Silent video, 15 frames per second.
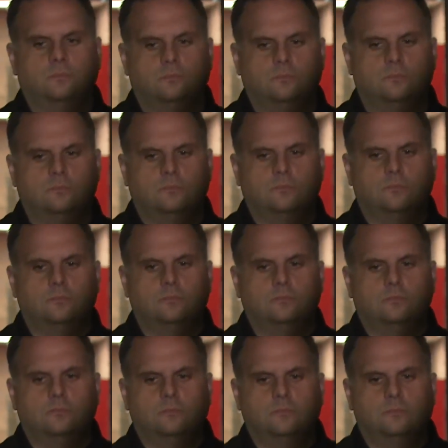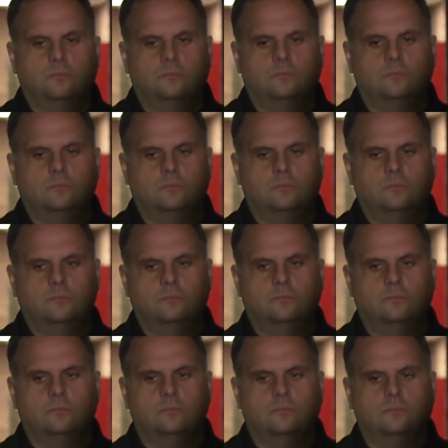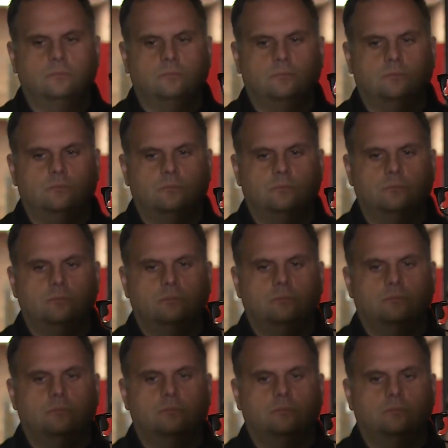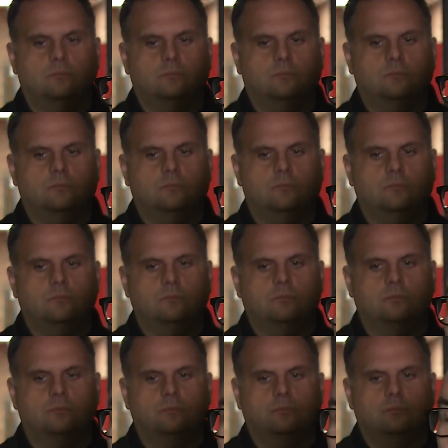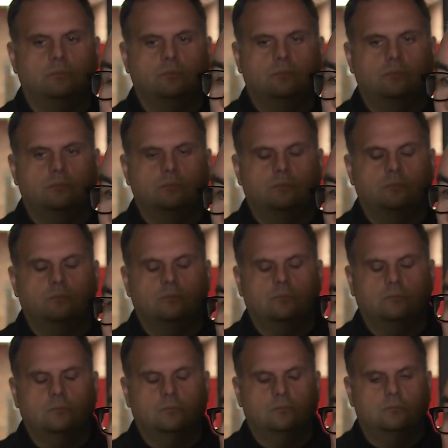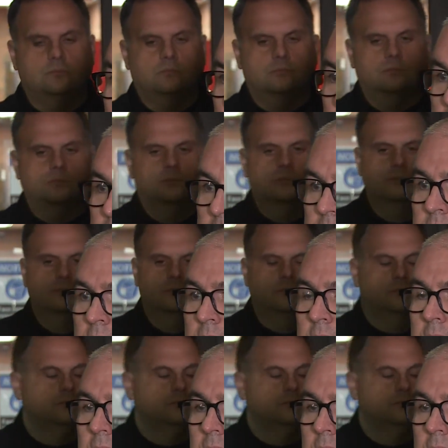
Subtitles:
[no speech]